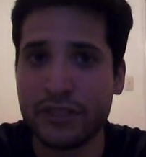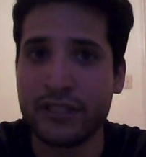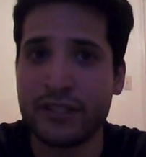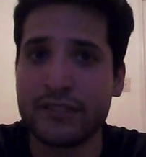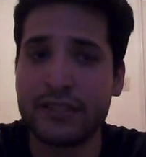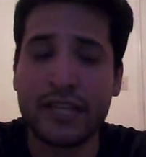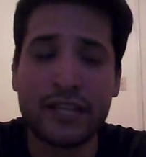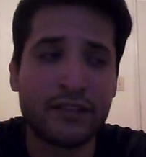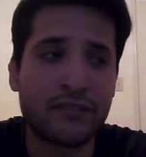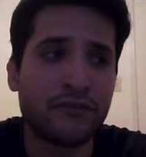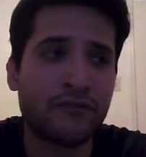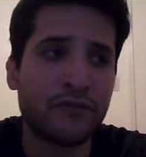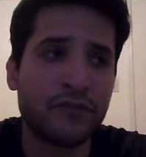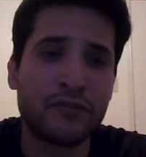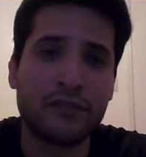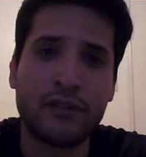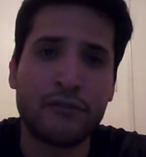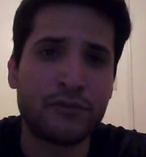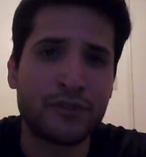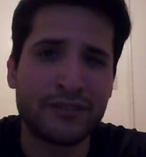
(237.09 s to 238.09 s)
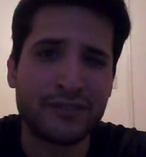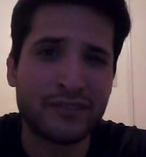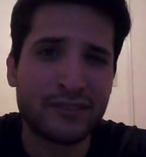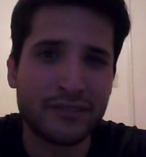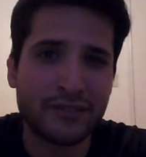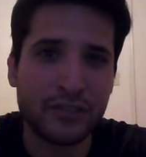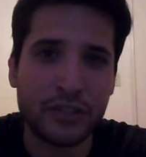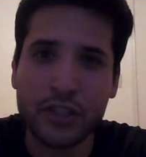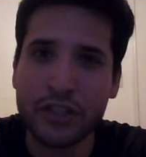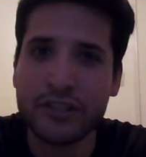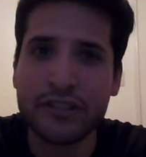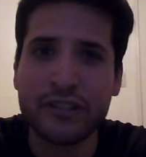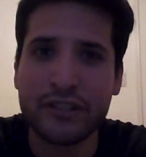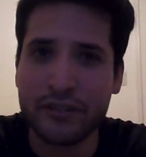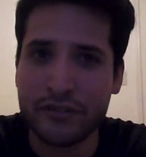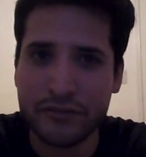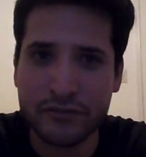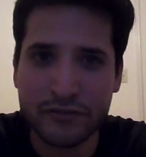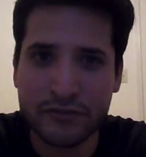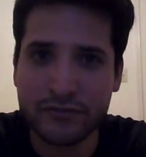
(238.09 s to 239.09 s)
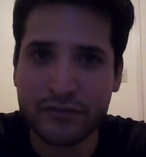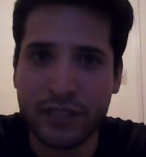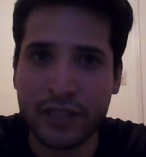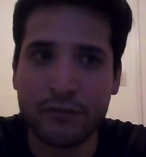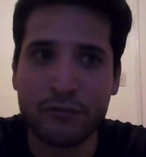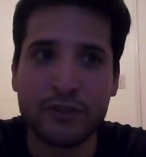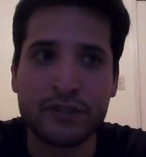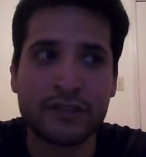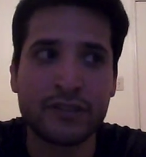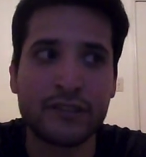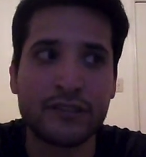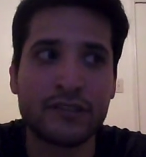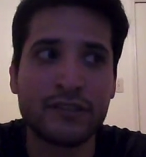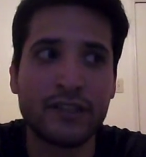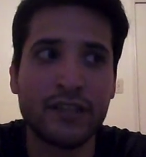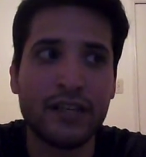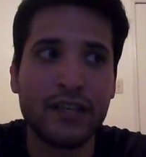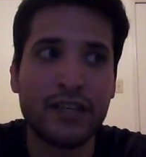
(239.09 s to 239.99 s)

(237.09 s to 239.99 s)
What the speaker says: because I didn't feel I was good enough. I wasn't